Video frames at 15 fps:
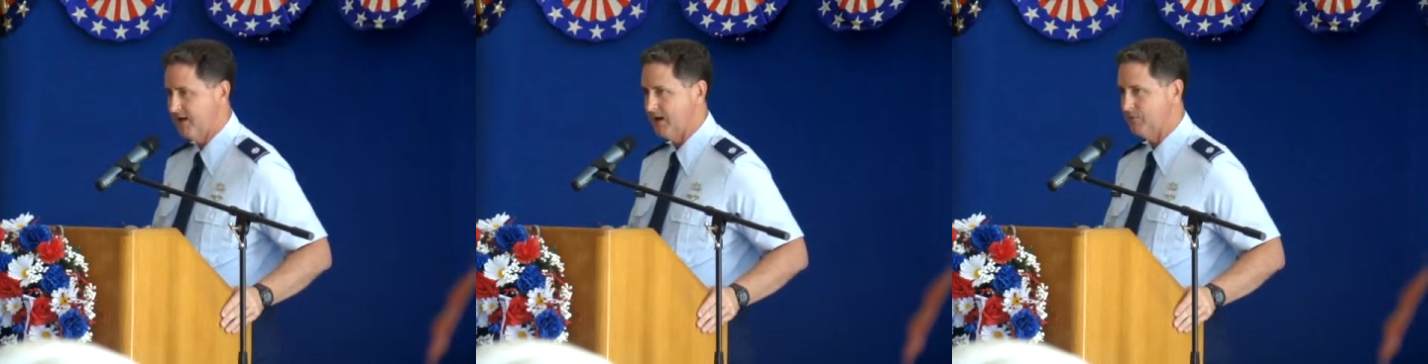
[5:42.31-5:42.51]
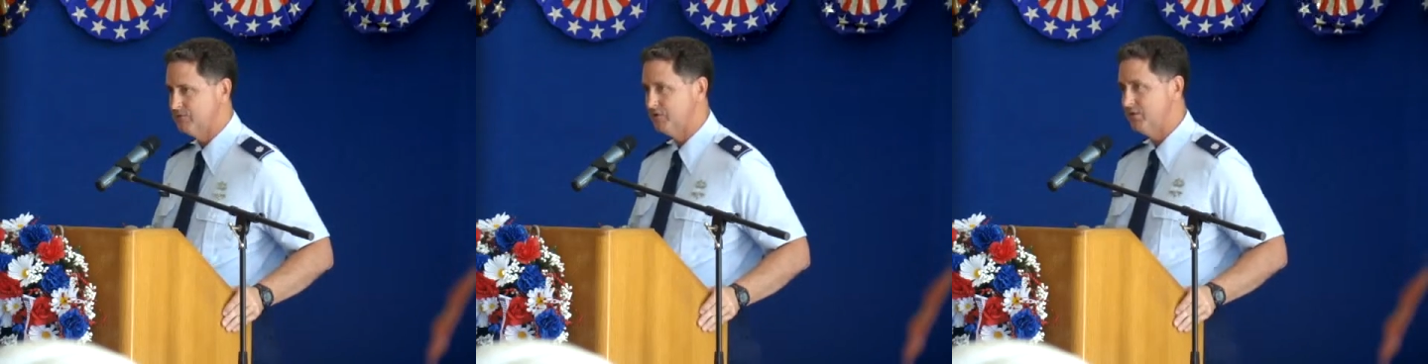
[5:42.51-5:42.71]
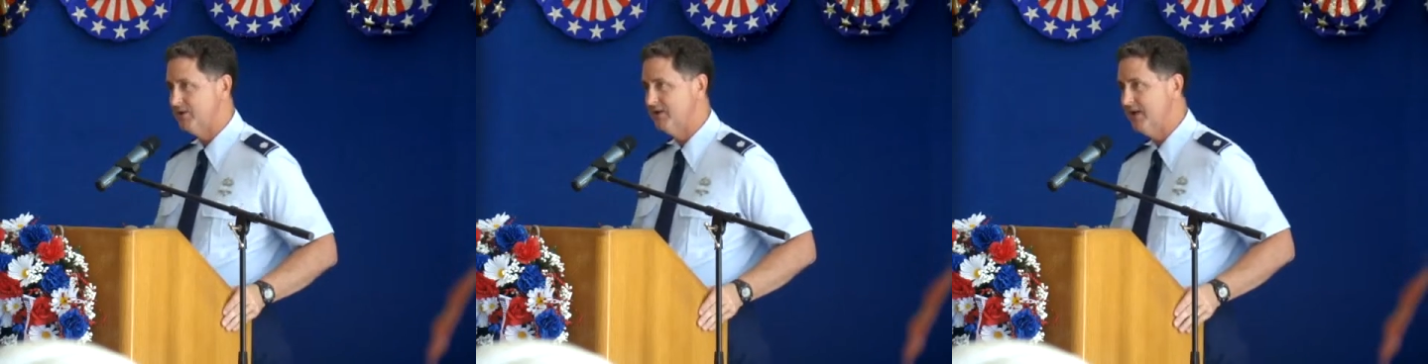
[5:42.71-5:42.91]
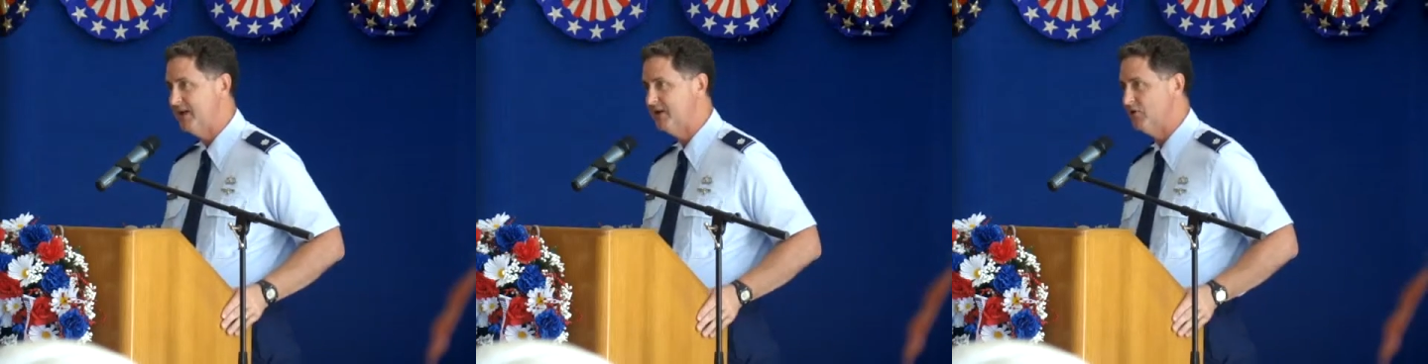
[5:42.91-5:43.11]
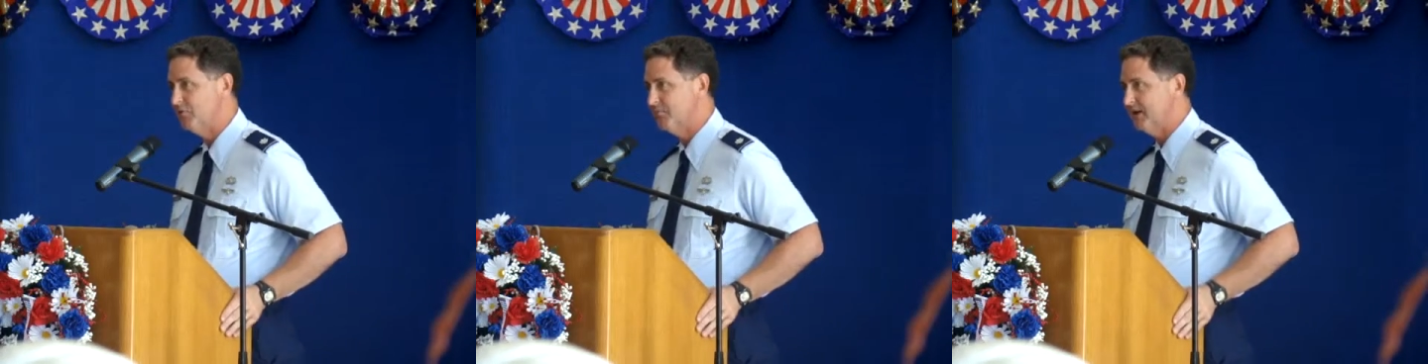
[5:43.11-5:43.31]
I was on a
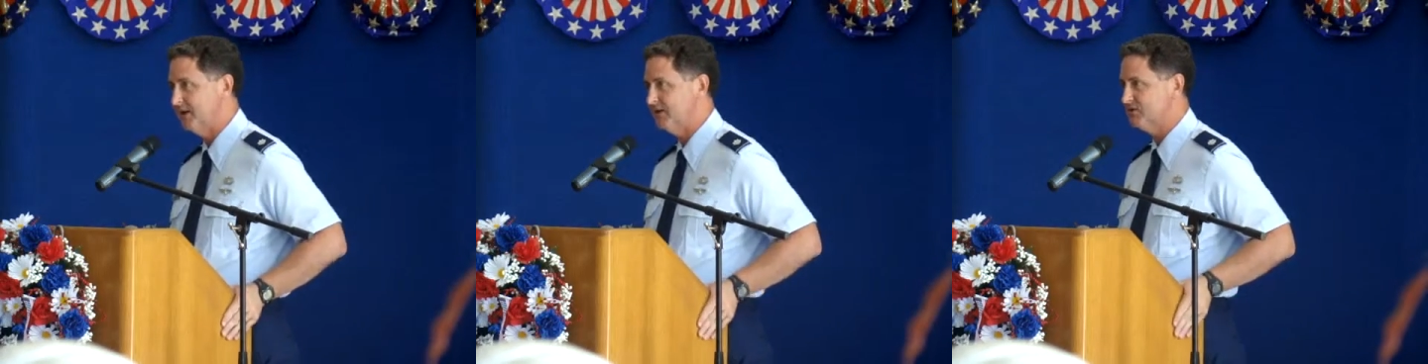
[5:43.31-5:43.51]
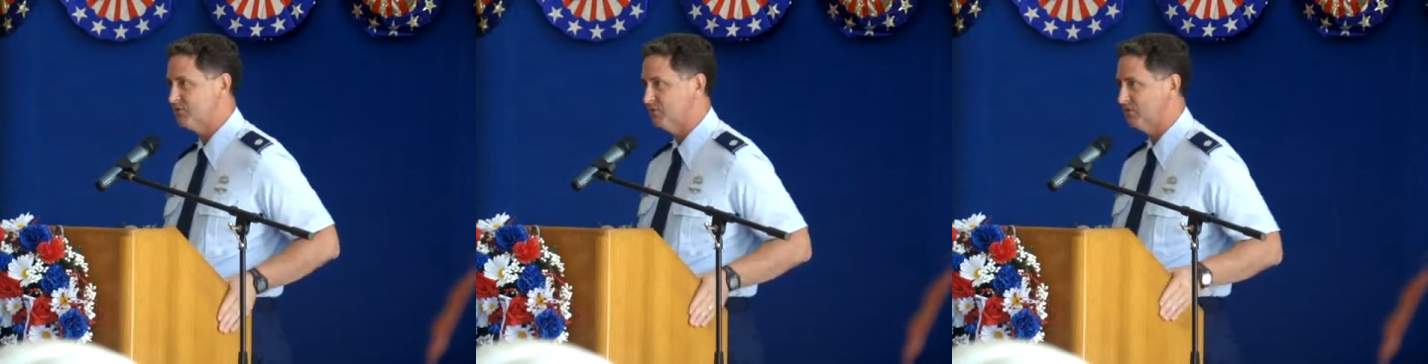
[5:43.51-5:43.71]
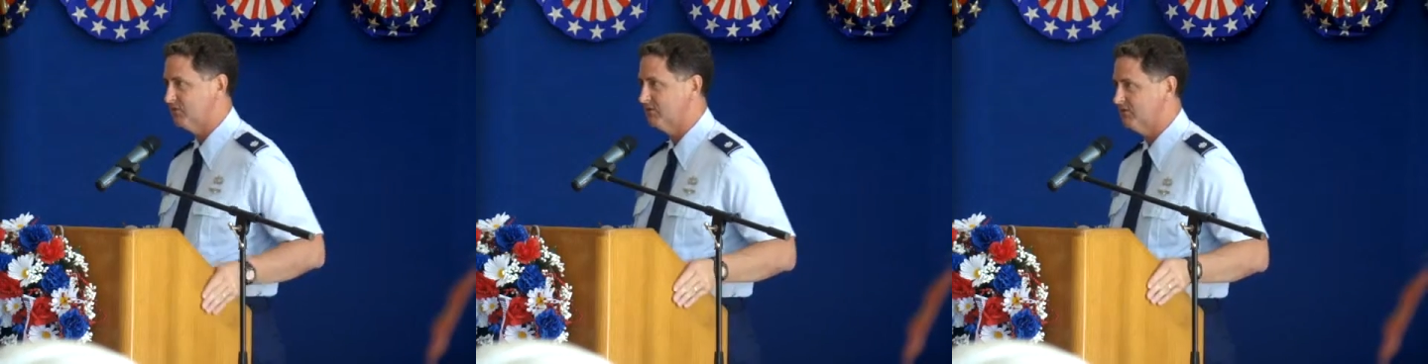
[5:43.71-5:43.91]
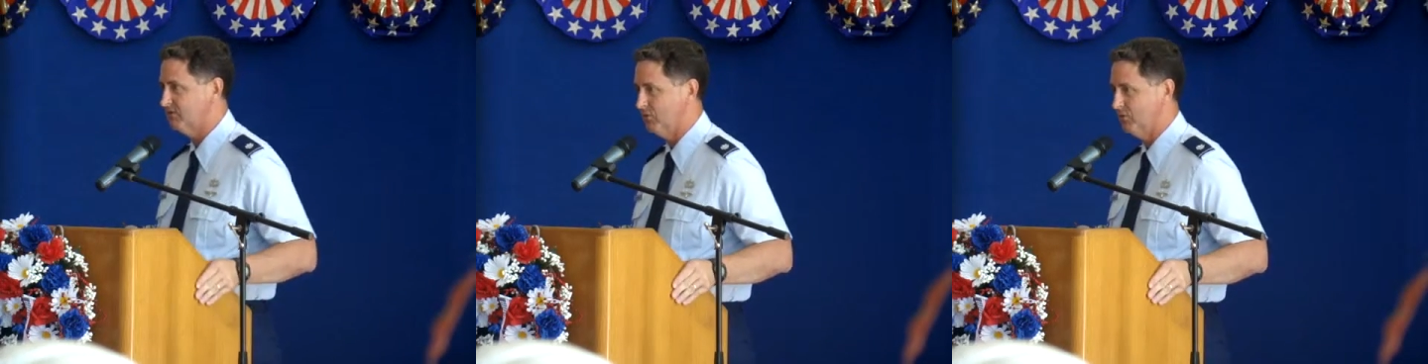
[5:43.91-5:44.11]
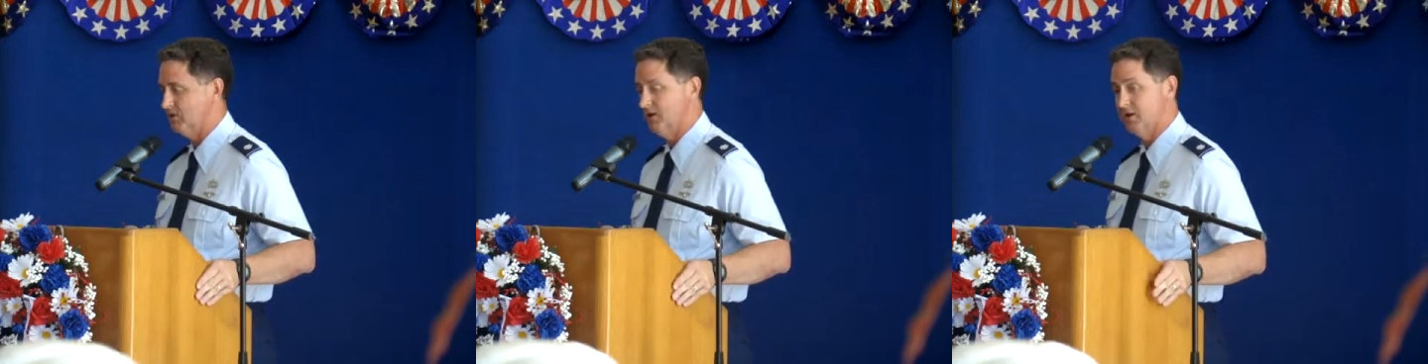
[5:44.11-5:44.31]
NATO base working
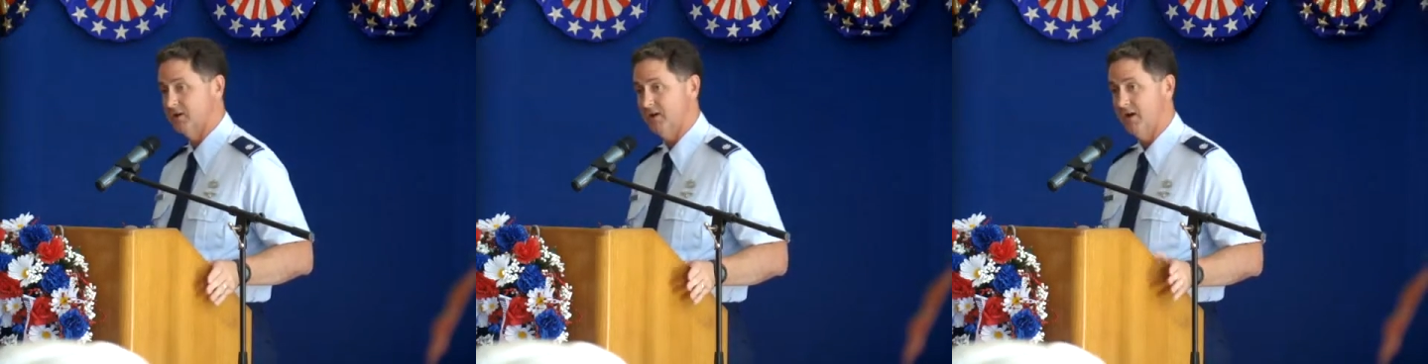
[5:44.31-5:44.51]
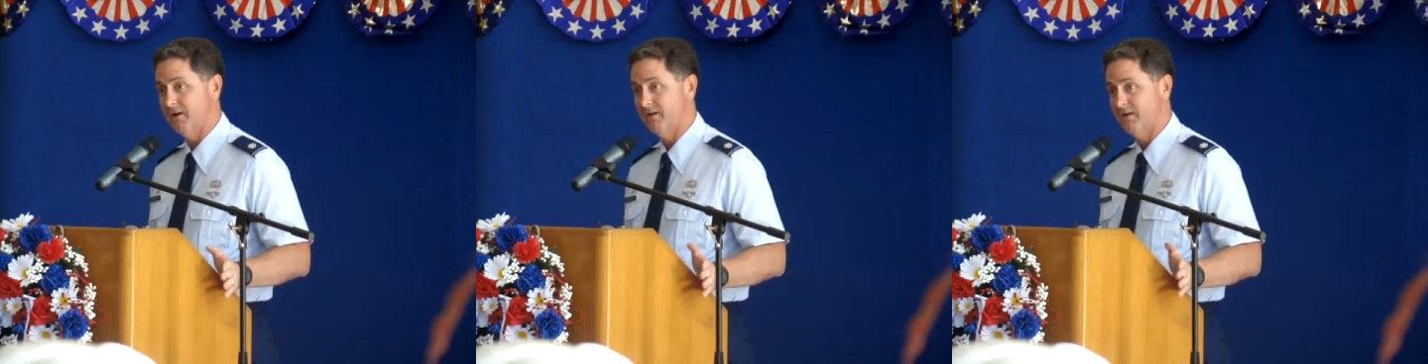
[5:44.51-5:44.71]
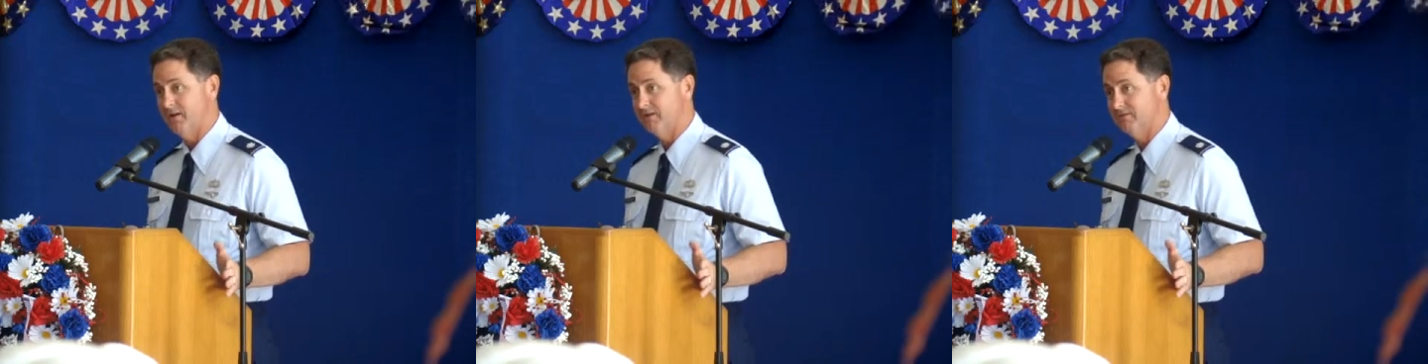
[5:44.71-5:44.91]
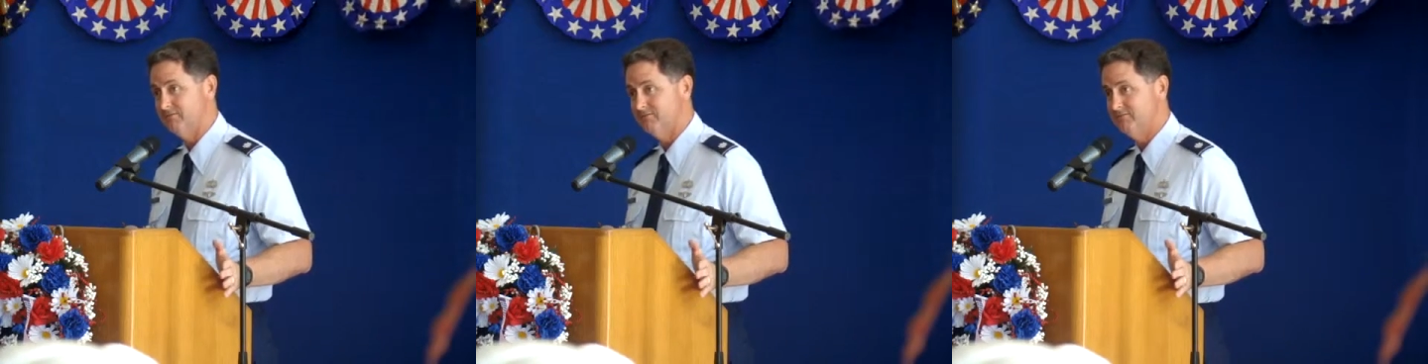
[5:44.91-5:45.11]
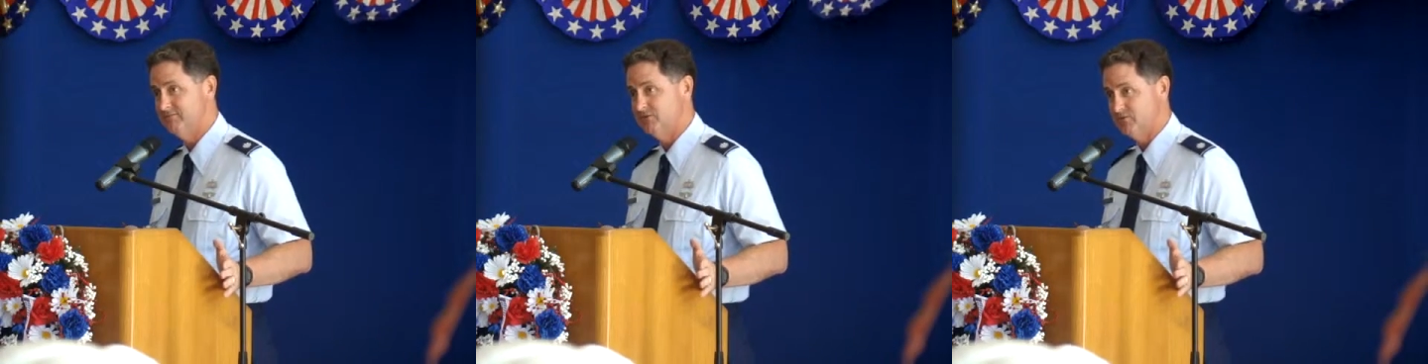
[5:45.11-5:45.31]
for a Hungarian
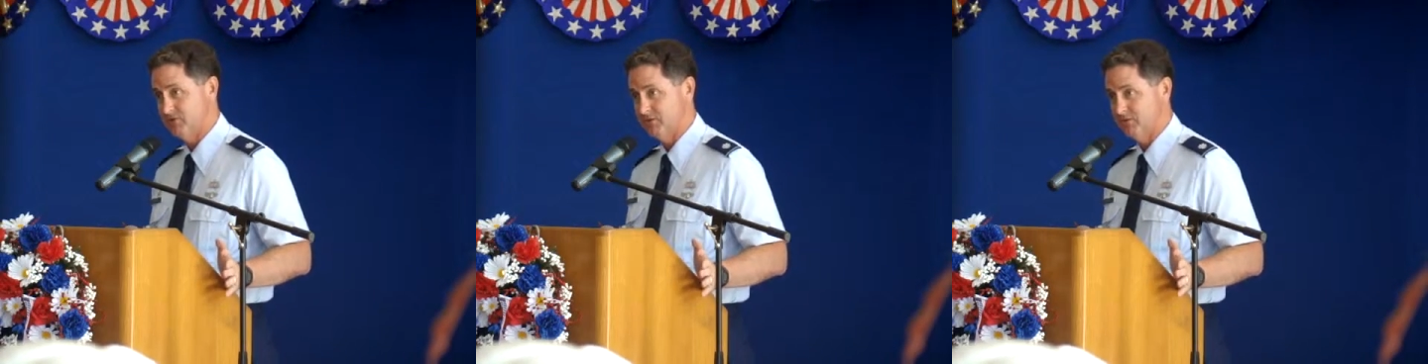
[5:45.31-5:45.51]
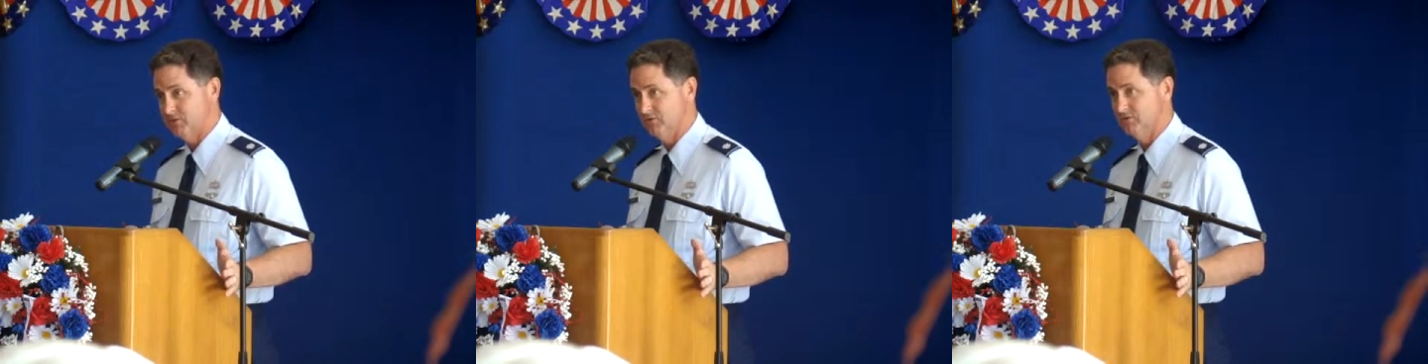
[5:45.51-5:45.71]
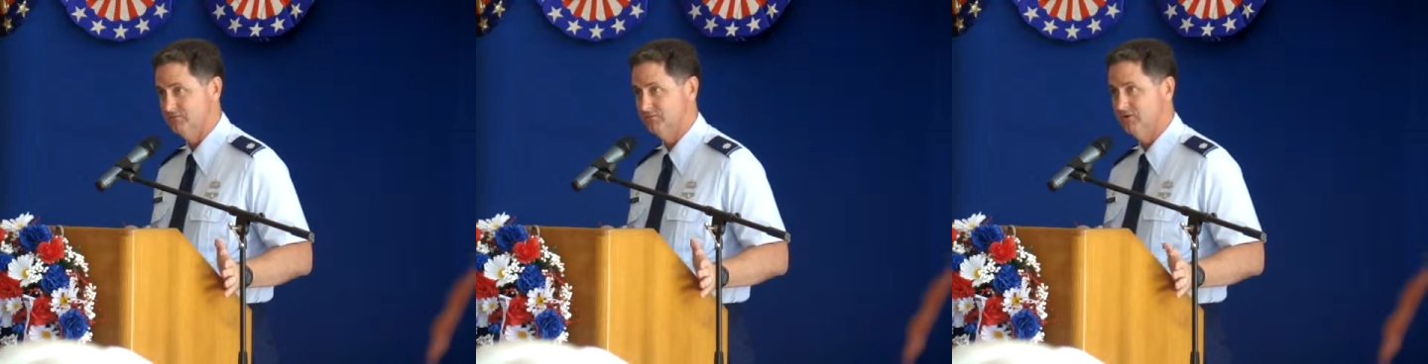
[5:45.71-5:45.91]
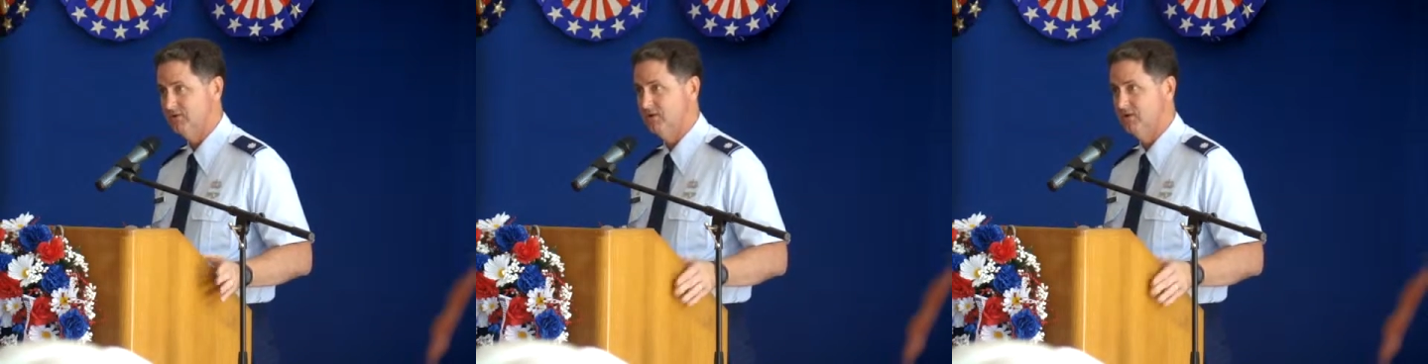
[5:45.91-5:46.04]
general